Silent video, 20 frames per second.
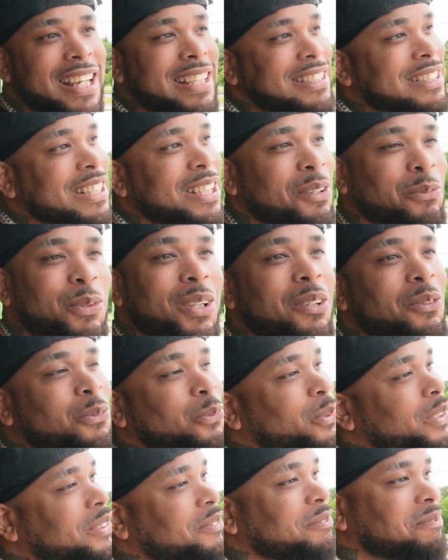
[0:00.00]
And shit, we're
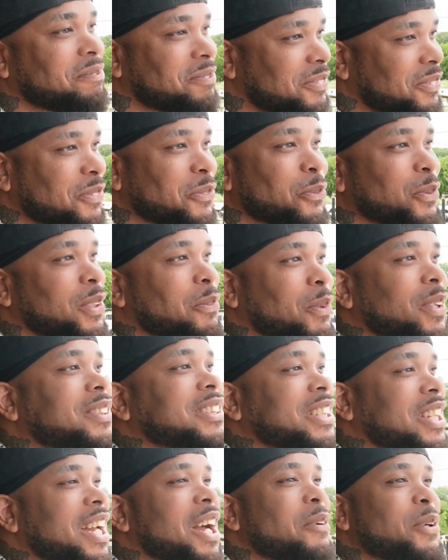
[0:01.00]

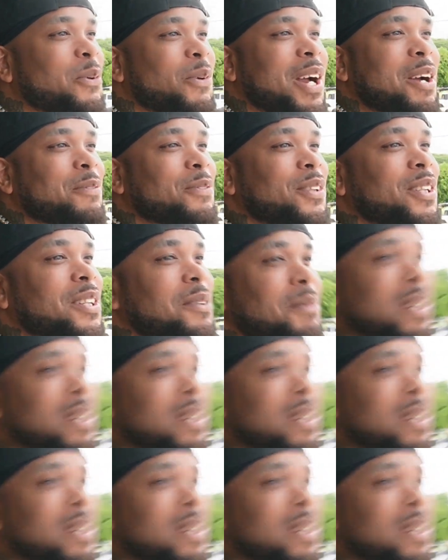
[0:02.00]
gonna tell you how we rock for real.